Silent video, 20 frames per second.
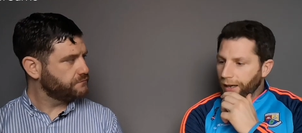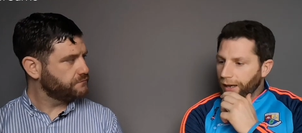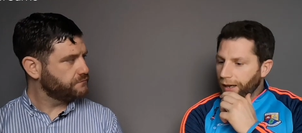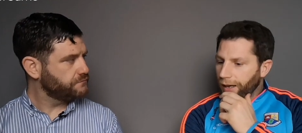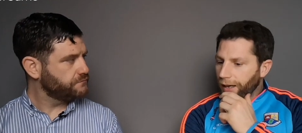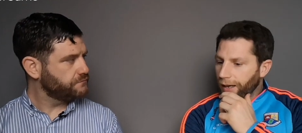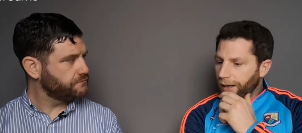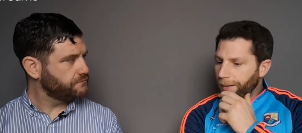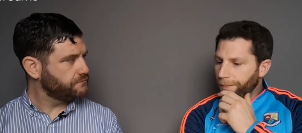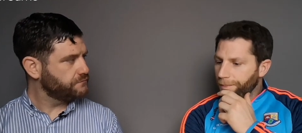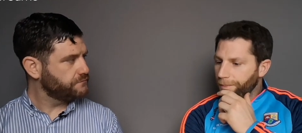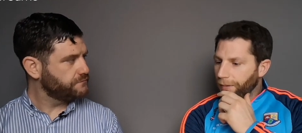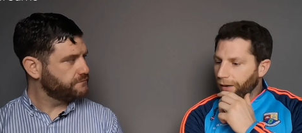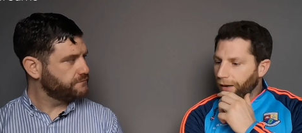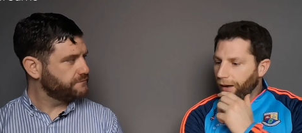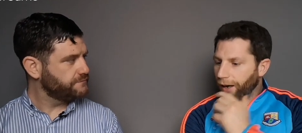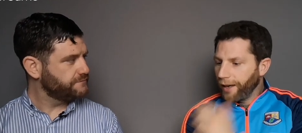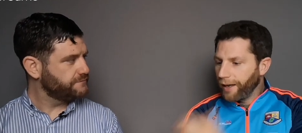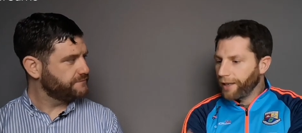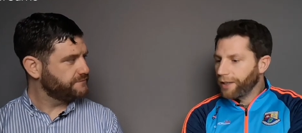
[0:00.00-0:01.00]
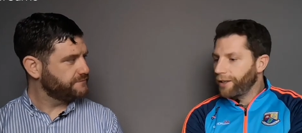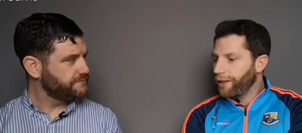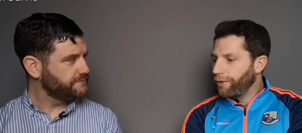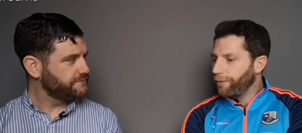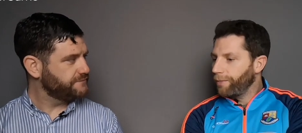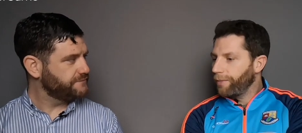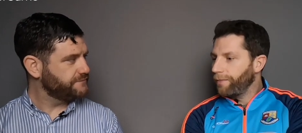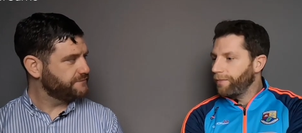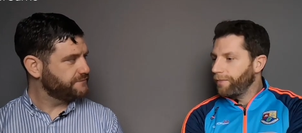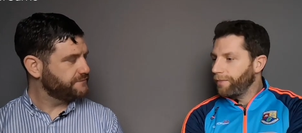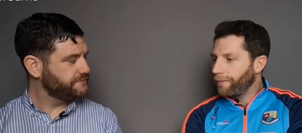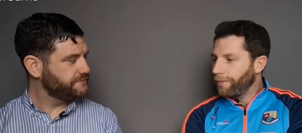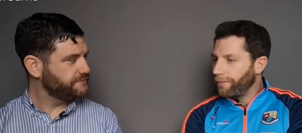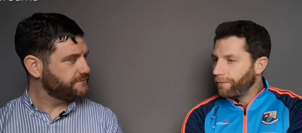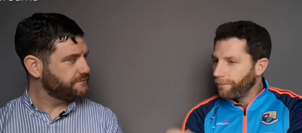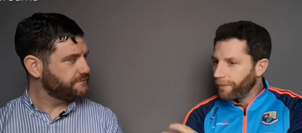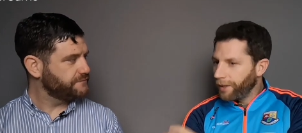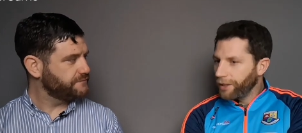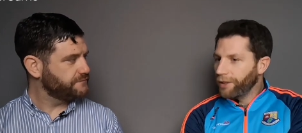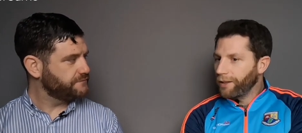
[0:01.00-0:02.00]
Speaker 1: um, I actually
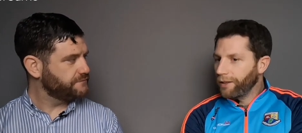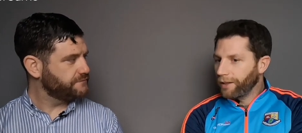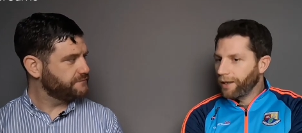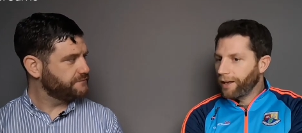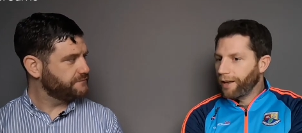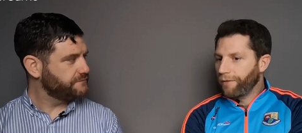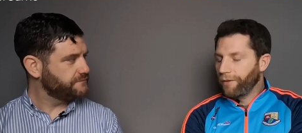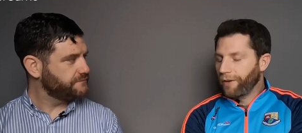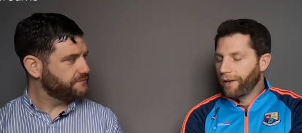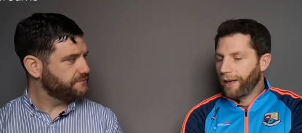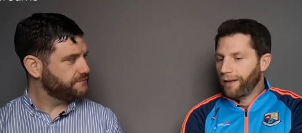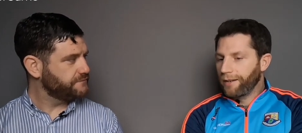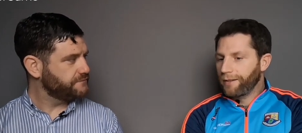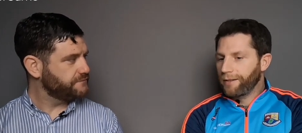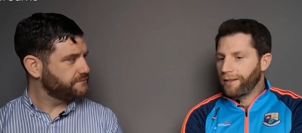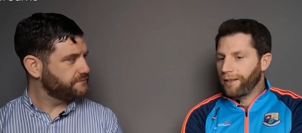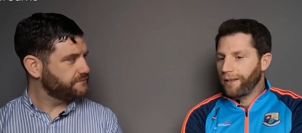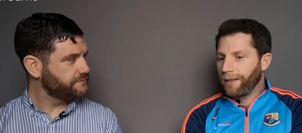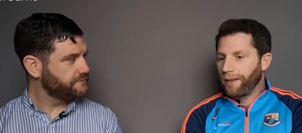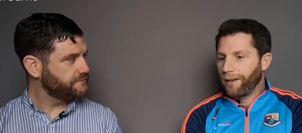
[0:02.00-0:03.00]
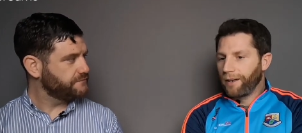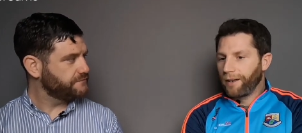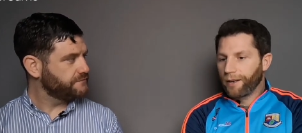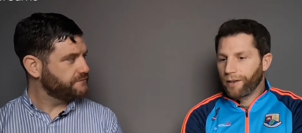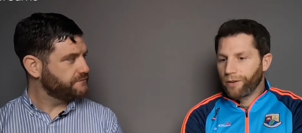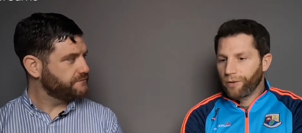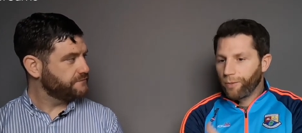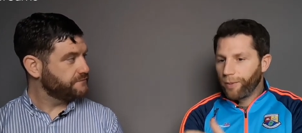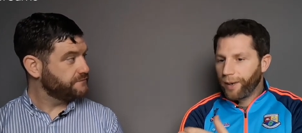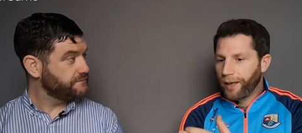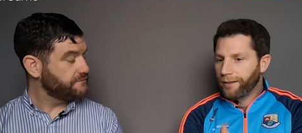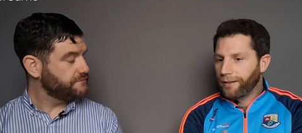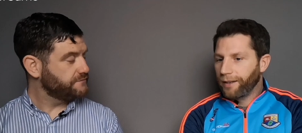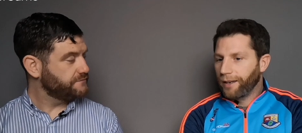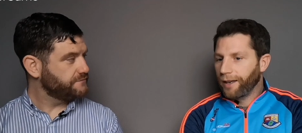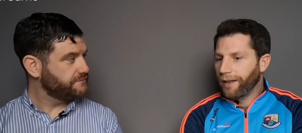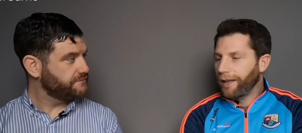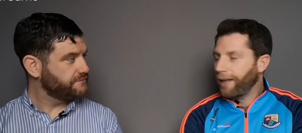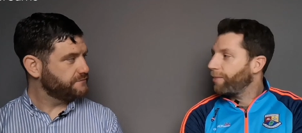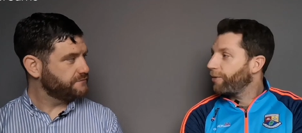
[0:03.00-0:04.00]
mentioned Kevin Cassidy. I go back to
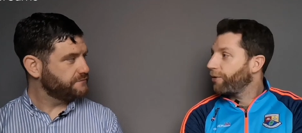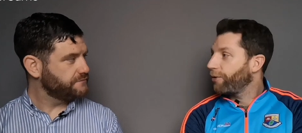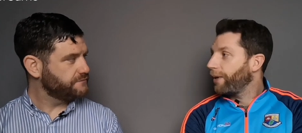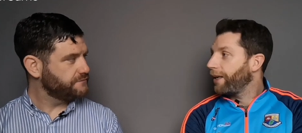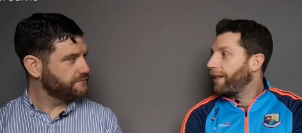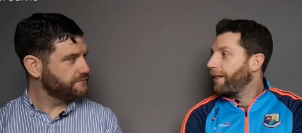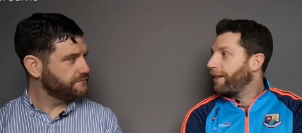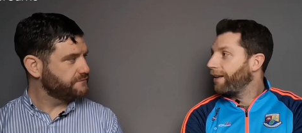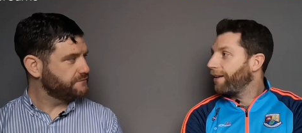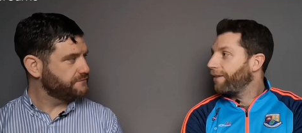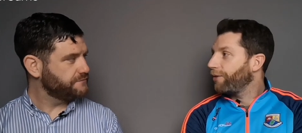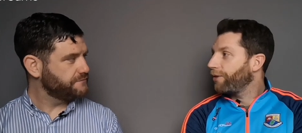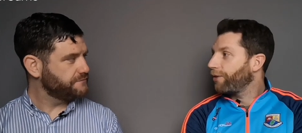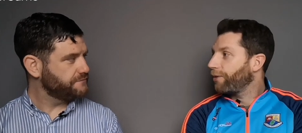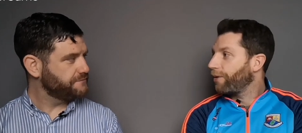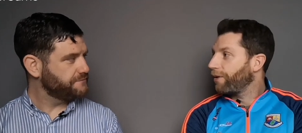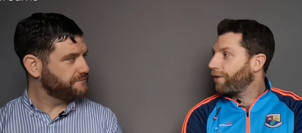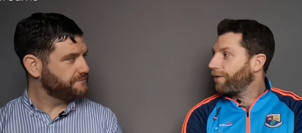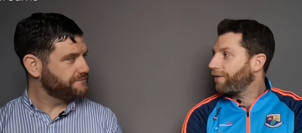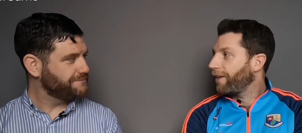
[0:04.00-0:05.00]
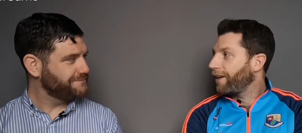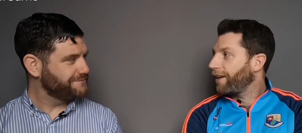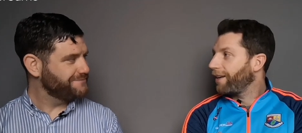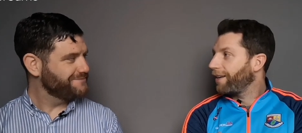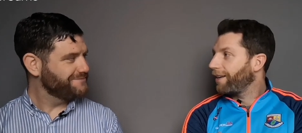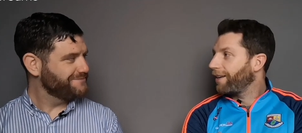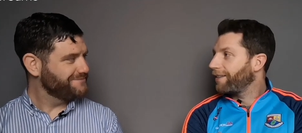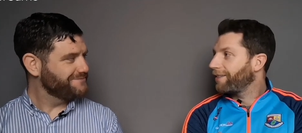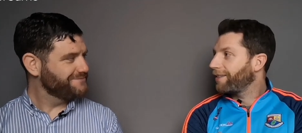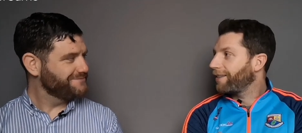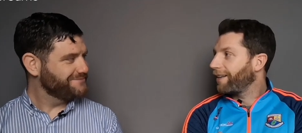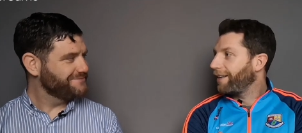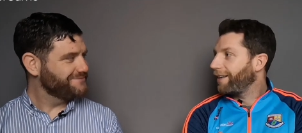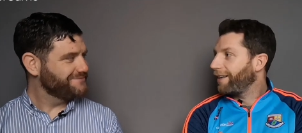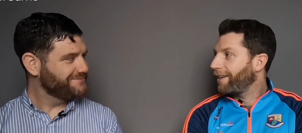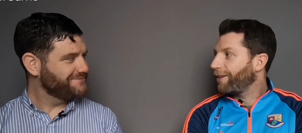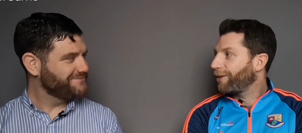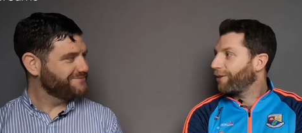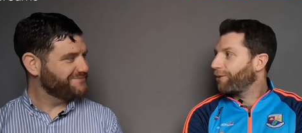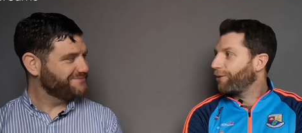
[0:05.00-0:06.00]
that game in 2011, the quarter final against
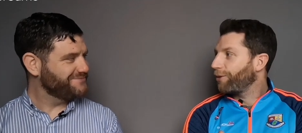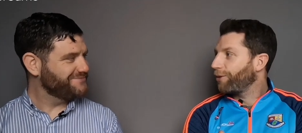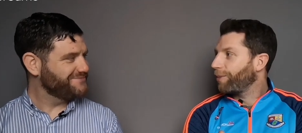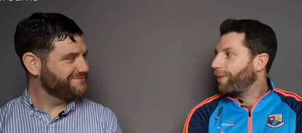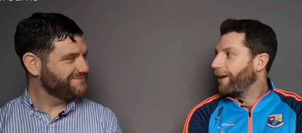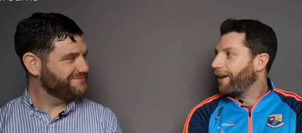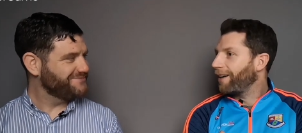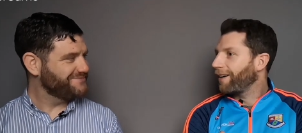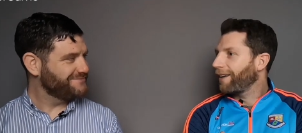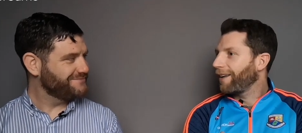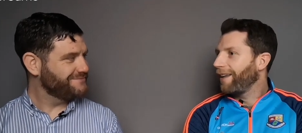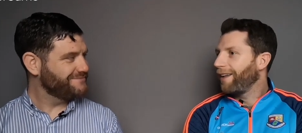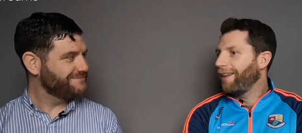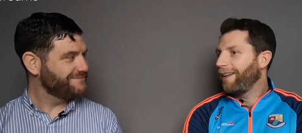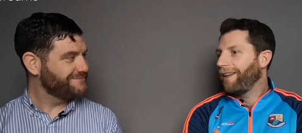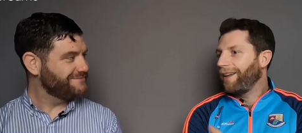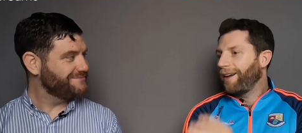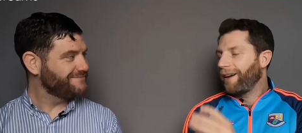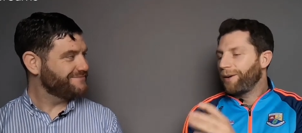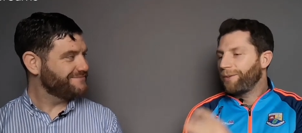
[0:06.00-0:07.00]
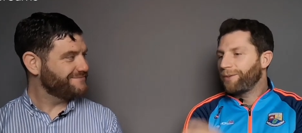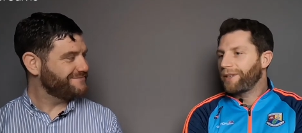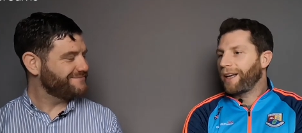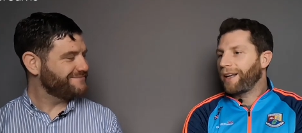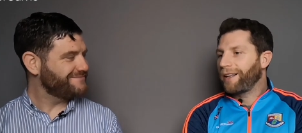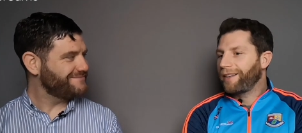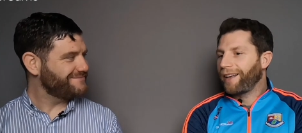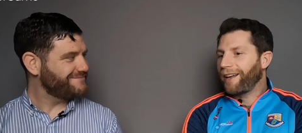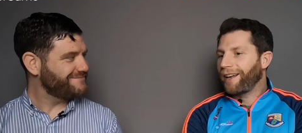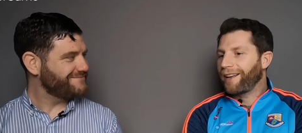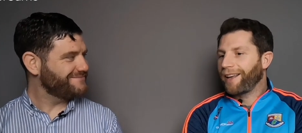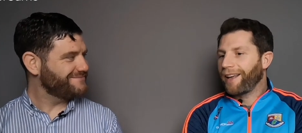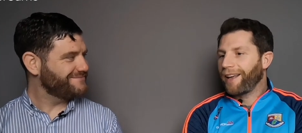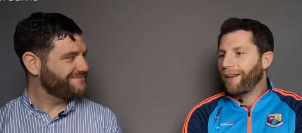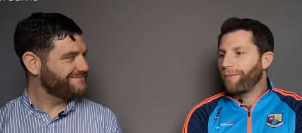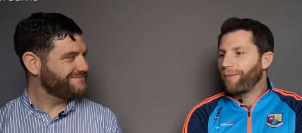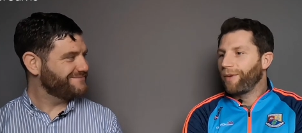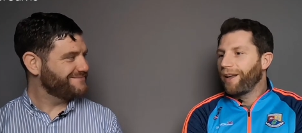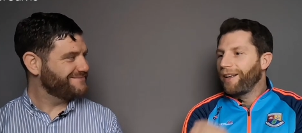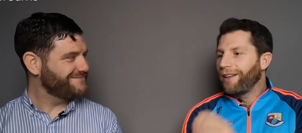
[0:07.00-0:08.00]
Kildare at Croke Park, I was at that
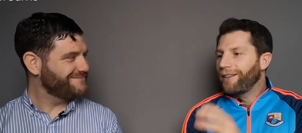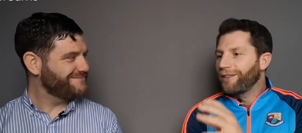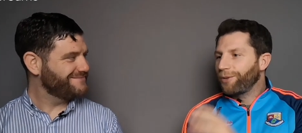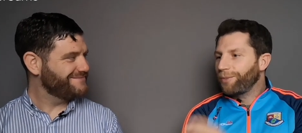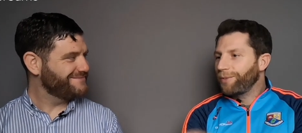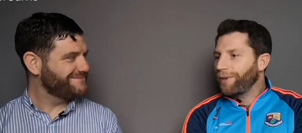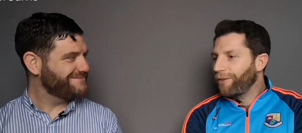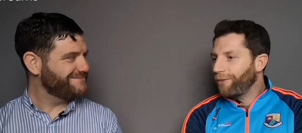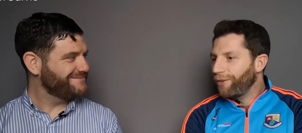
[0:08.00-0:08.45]
game. Something that